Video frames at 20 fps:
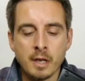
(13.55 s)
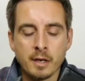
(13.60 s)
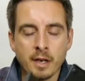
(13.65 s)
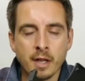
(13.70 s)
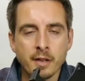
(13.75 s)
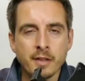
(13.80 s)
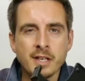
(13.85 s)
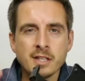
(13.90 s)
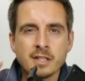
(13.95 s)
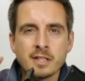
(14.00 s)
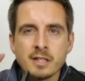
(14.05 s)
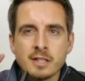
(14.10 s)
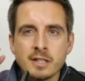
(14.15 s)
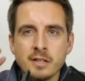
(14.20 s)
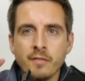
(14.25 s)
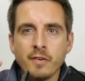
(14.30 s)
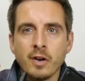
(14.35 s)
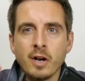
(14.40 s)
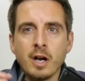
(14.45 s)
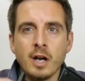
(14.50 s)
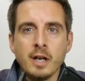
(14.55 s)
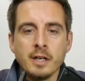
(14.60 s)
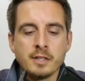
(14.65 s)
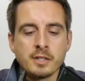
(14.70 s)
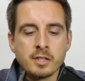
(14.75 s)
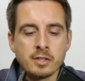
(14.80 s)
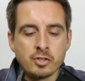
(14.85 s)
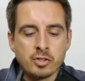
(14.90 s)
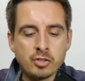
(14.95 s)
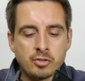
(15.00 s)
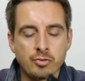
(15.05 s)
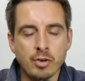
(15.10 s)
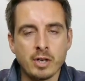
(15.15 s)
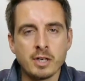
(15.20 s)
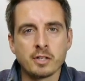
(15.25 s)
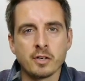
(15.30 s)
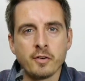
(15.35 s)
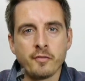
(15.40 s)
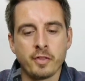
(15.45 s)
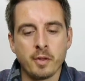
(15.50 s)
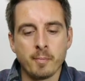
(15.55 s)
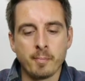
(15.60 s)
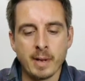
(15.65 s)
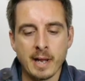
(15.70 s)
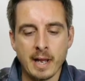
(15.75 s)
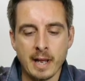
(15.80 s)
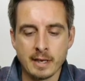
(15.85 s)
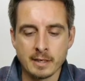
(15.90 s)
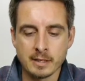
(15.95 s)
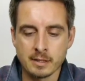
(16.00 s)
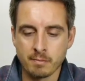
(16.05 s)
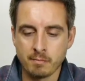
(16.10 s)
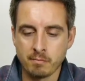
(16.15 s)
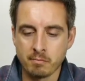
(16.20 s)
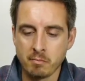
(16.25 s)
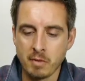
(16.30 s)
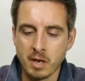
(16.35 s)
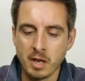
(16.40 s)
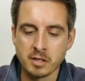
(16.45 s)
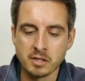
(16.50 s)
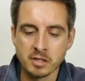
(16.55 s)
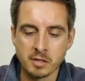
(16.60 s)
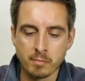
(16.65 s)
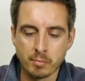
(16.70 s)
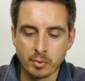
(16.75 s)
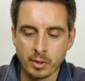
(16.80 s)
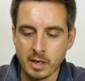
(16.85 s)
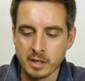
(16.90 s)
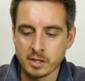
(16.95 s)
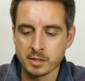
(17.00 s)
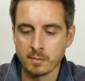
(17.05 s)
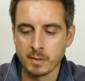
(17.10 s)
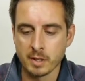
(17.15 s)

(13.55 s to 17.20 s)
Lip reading: Now this device, straight off the bat, has impressed